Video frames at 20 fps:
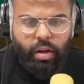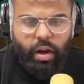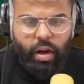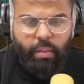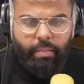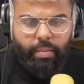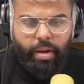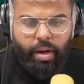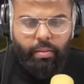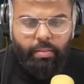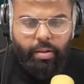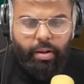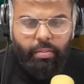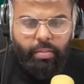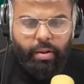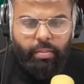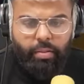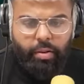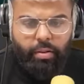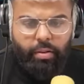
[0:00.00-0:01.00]
Come, come, come,
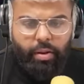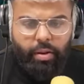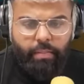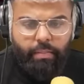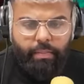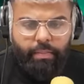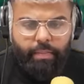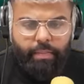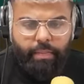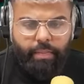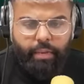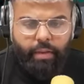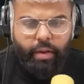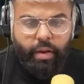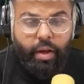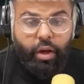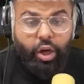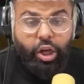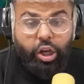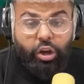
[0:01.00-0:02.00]
come, come, come.
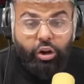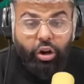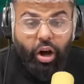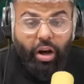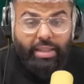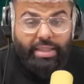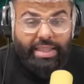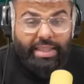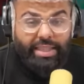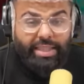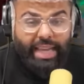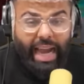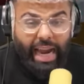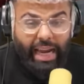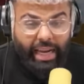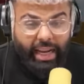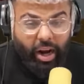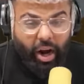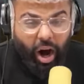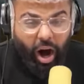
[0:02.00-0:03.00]
You lost a
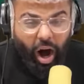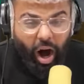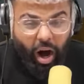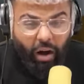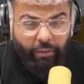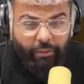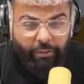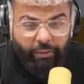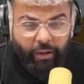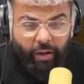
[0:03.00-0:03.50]
stack and a half?